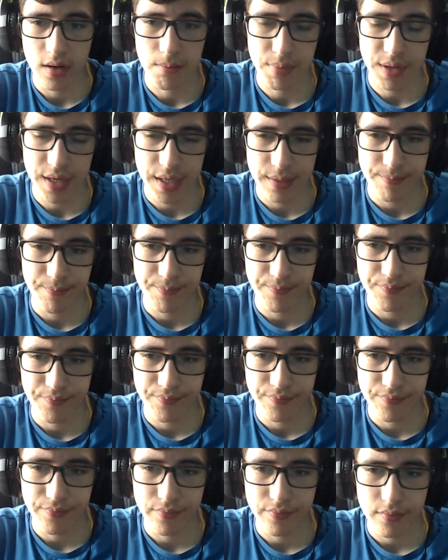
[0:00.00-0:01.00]
But
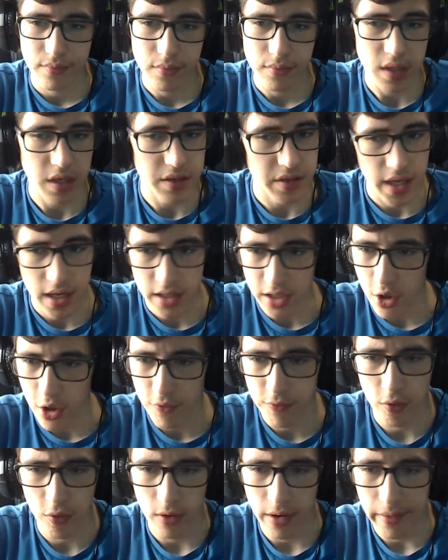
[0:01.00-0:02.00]
yeah,
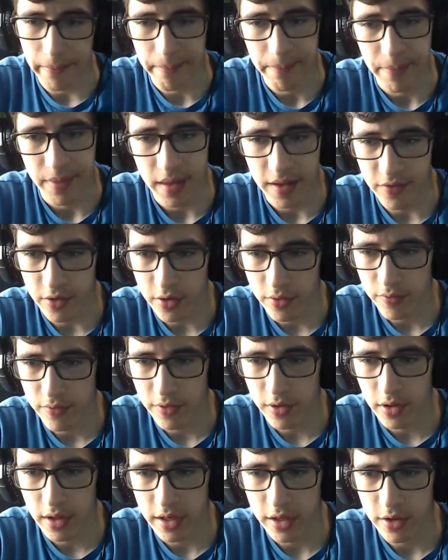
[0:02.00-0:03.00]
go for it. If you
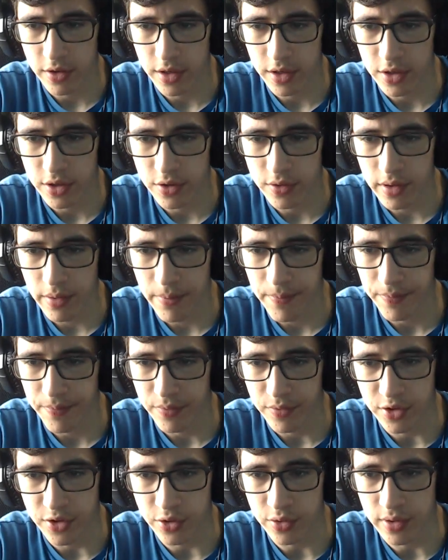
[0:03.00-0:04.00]
feel like you can do it,
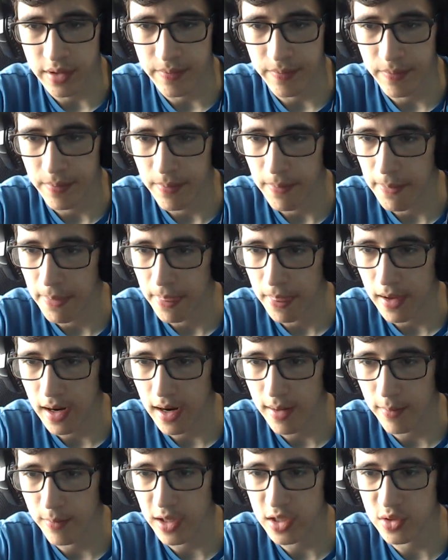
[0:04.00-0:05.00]
do it.
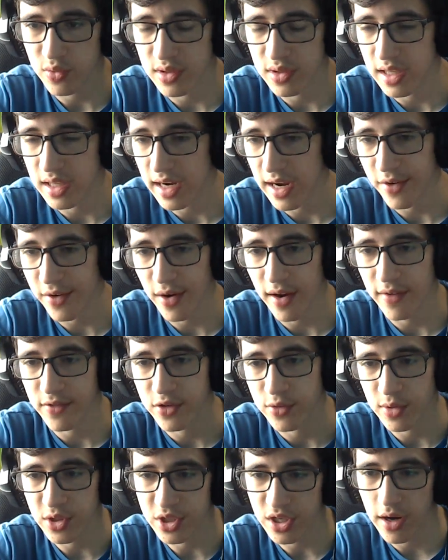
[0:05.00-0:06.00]
That's one thing I don't have
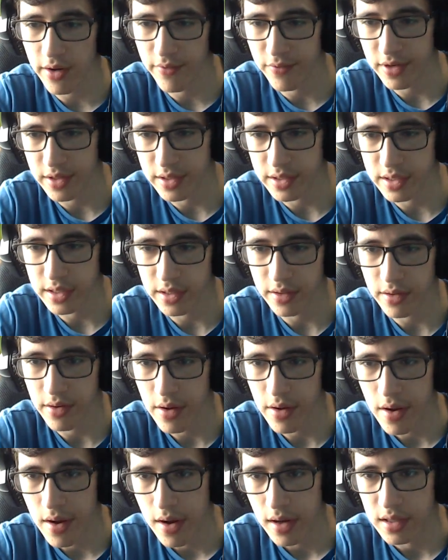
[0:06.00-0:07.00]
too much confidence in
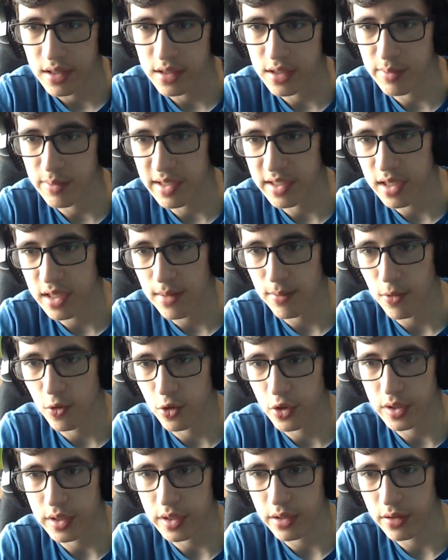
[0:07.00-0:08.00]
is my stop
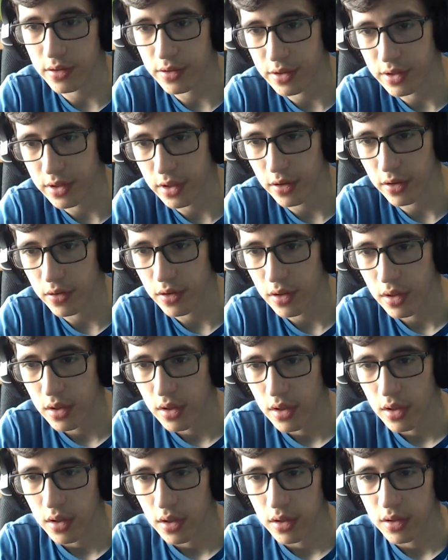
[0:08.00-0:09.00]
motion skills. So
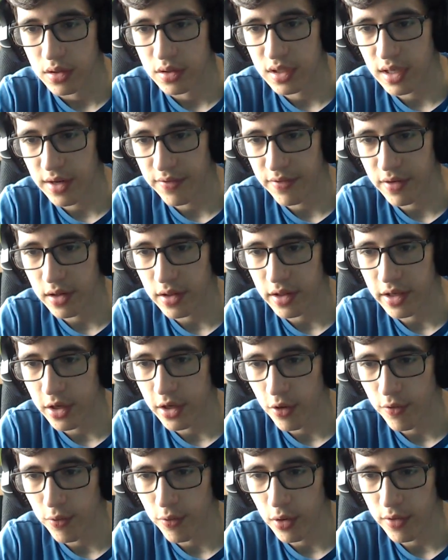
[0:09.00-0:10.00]
definitely
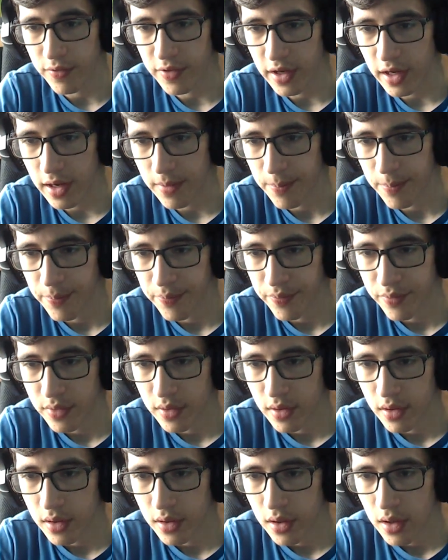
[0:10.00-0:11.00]
go for it if you can.
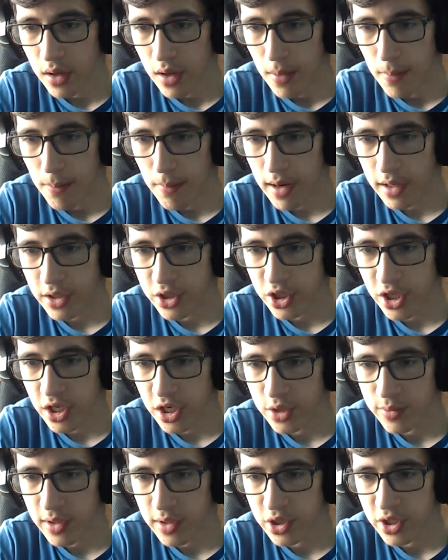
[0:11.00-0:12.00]
Might
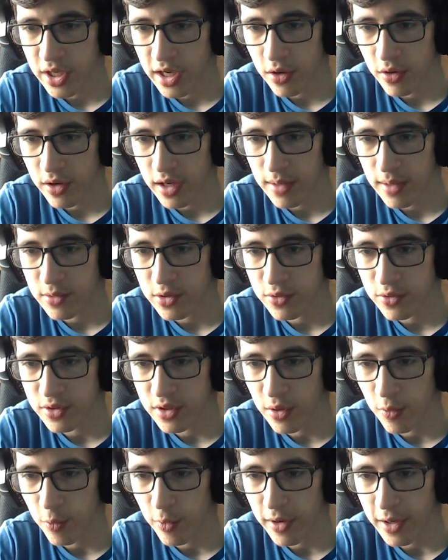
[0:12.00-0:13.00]
change my channel name to
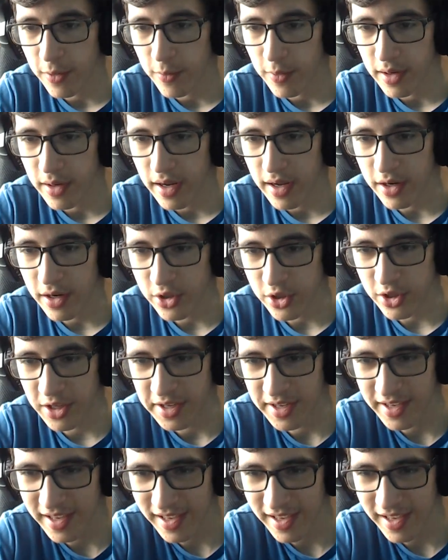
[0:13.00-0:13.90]
Delinquent, actually.